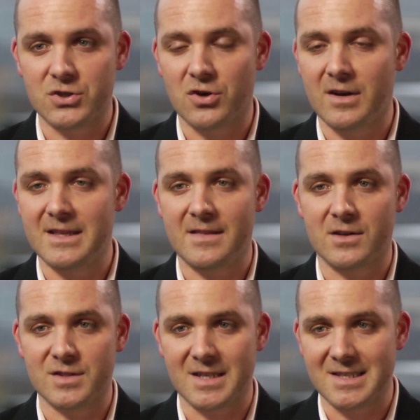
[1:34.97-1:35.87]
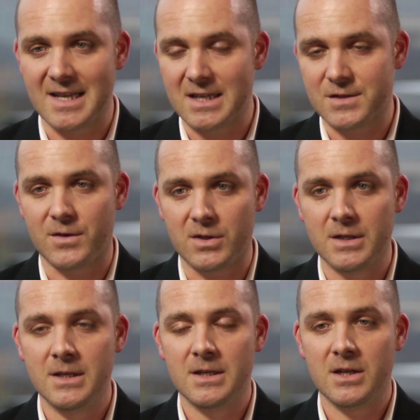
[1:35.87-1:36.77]
ensuring that they're
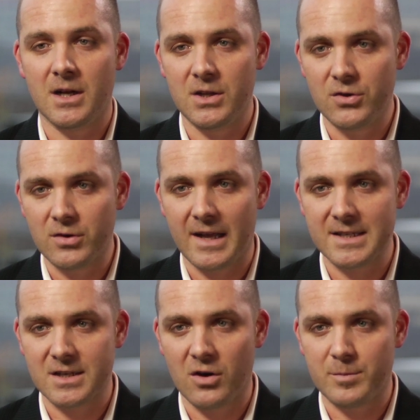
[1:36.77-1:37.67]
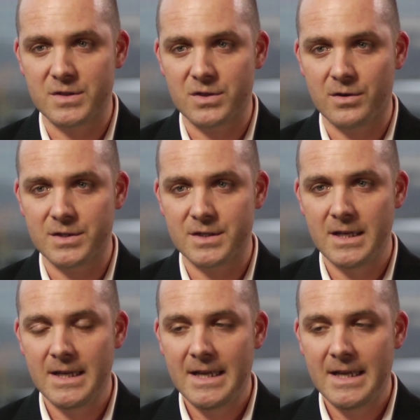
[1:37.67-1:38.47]
successful uh, utilizing open source.